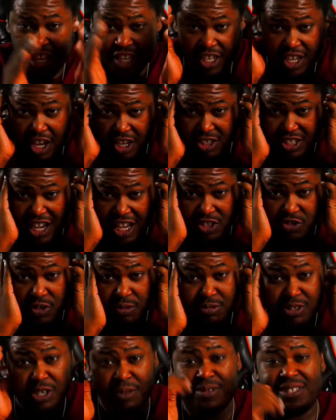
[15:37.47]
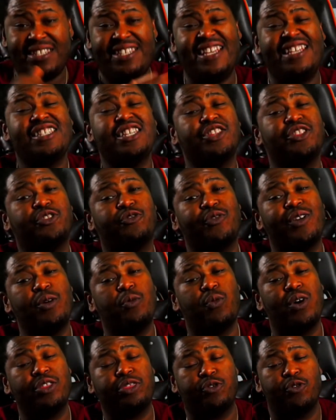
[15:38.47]
Yo, so that's RWBY CHIBI season 3,
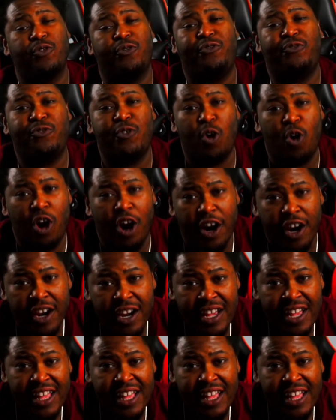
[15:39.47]
1 through 4.